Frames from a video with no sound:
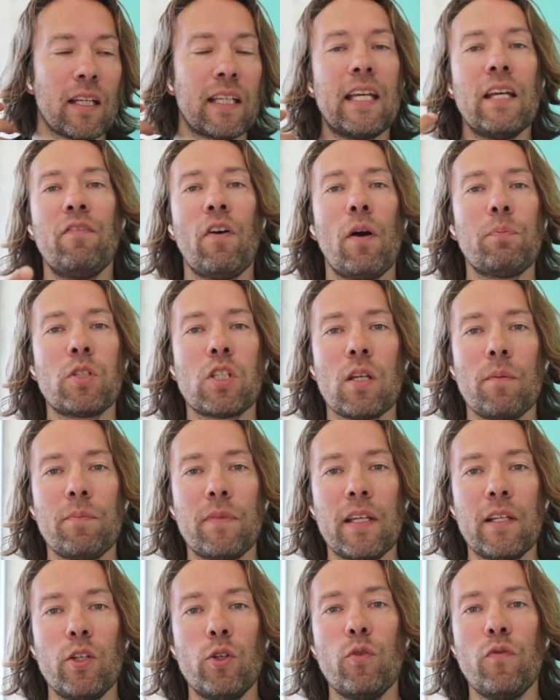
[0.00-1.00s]
give up
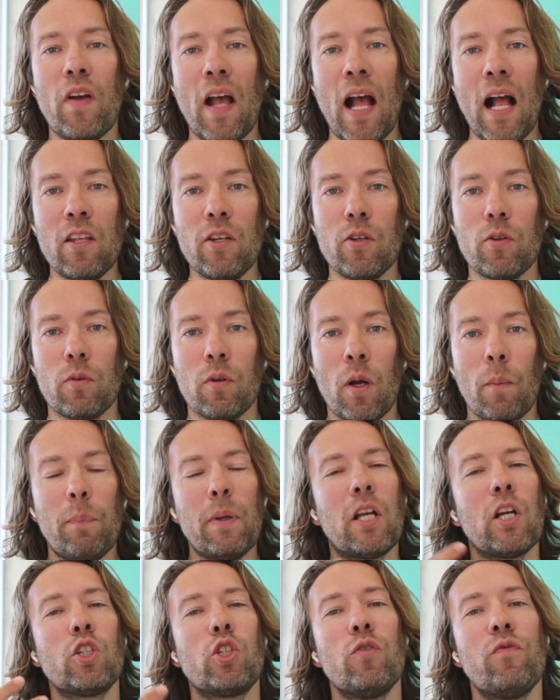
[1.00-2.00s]
something you value
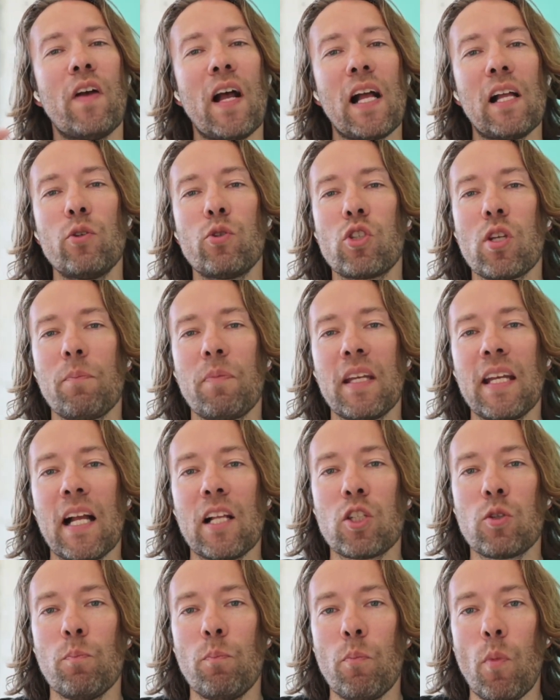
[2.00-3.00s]
because you value something
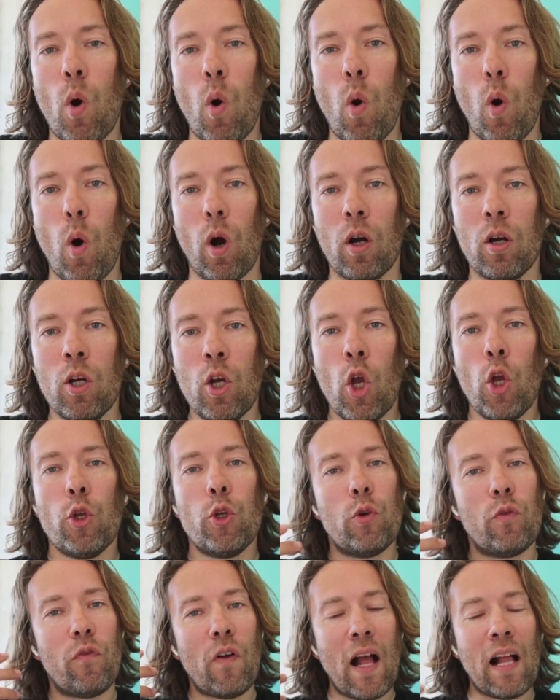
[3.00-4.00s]
else more.
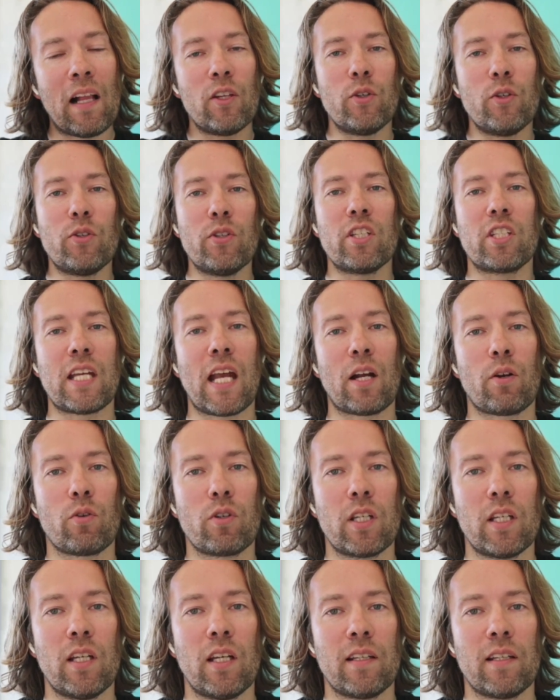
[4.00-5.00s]
You value the
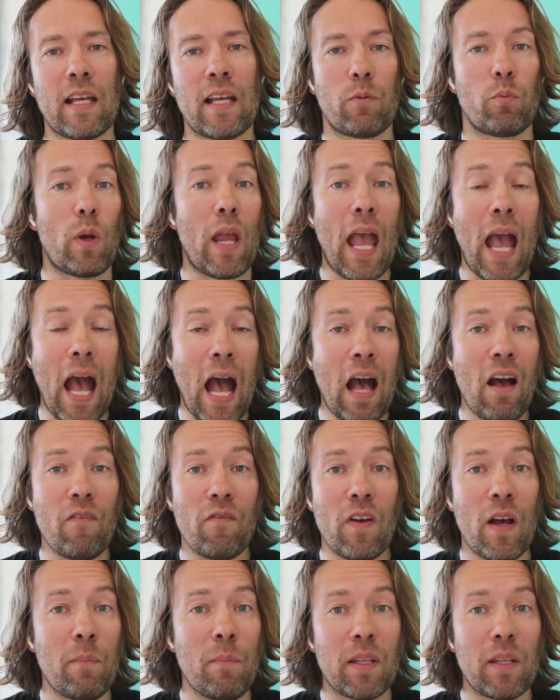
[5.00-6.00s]
integrity that we have
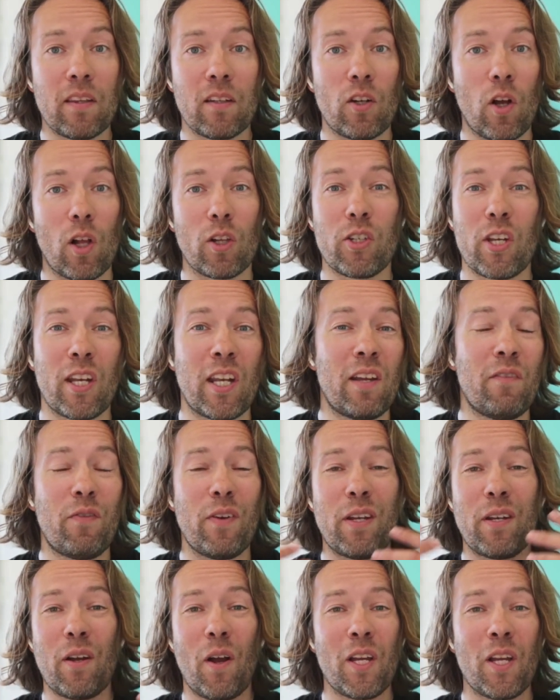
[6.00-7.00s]
a methodology. And if
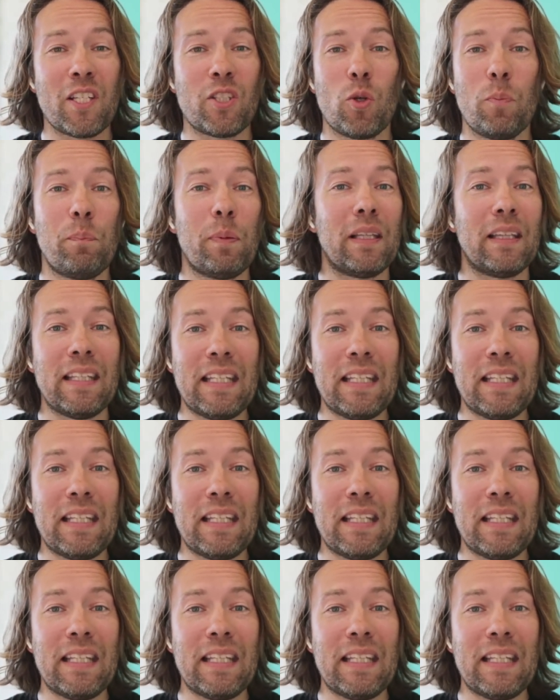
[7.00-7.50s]
it is to